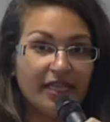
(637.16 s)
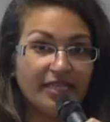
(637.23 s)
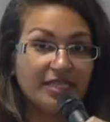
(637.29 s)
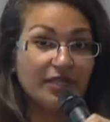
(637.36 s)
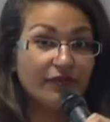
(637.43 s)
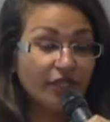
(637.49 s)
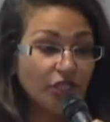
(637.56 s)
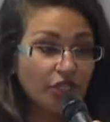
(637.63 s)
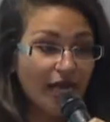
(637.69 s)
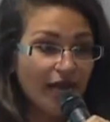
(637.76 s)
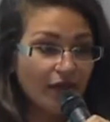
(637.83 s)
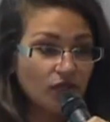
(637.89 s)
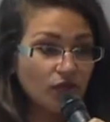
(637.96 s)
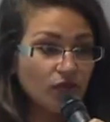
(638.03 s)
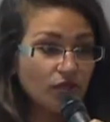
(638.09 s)
it's the richer
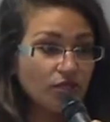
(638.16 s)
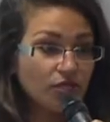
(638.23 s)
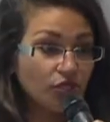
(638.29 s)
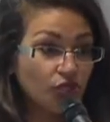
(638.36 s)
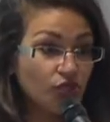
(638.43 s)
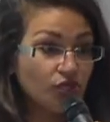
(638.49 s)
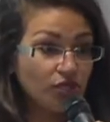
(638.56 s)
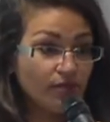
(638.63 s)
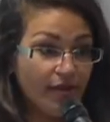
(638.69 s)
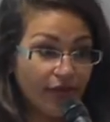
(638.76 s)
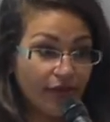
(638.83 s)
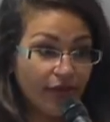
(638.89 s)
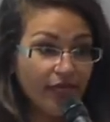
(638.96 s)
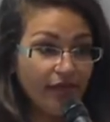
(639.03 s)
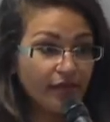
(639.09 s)
households that choose to
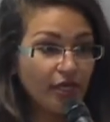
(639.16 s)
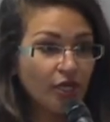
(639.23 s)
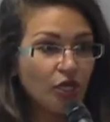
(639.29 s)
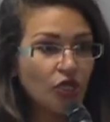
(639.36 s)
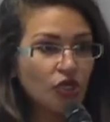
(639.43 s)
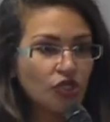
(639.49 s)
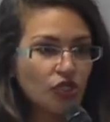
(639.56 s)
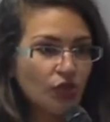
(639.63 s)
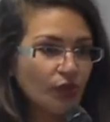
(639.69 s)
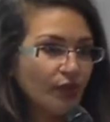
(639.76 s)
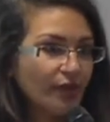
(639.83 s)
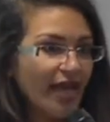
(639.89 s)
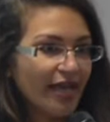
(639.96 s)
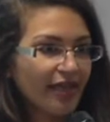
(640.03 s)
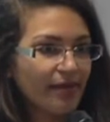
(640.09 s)
migrate. So you
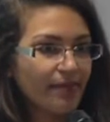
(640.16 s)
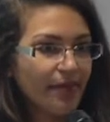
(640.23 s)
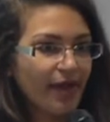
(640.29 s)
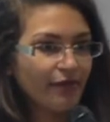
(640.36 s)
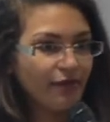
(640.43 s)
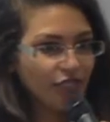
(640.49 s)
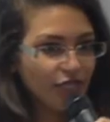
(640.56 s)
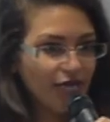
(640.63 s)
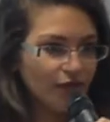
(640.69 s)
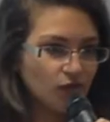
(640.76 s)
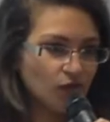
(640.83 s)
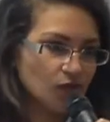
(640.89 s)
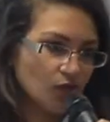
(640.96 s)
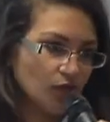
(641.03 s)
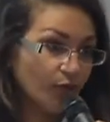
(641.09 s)
can't compare richer
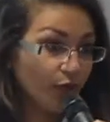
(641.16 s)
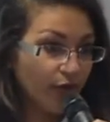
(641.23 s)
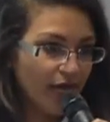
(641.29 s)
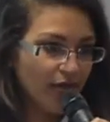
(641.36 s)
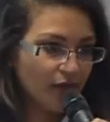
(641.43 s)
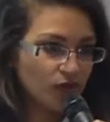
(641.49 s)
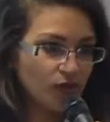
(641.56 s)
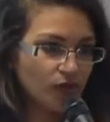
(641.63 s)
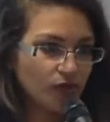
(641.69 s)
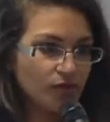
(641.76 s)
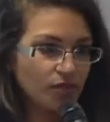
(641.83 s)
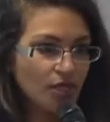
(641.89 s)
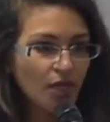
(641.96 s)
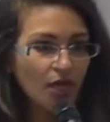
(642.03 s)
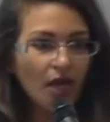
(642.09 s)
households with poor
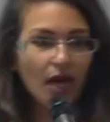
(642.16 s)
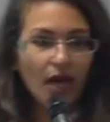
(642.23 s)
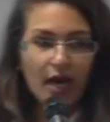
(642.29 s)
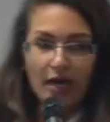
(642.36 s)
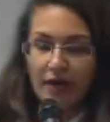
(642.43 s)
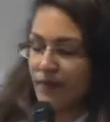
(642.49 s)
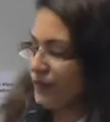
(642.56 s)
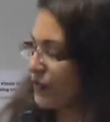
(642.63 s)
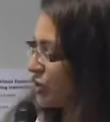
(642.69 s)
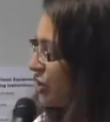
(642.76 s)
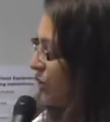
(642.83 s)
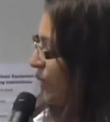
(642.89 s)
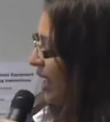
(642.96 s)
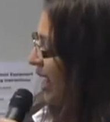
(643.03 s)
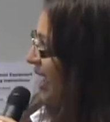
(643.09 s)
households.
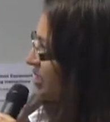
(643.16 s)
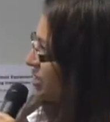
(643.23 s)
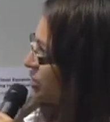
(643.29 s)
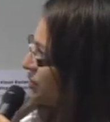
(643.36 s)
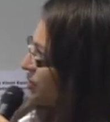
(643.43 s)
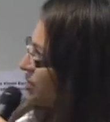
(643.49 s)
So what I had to do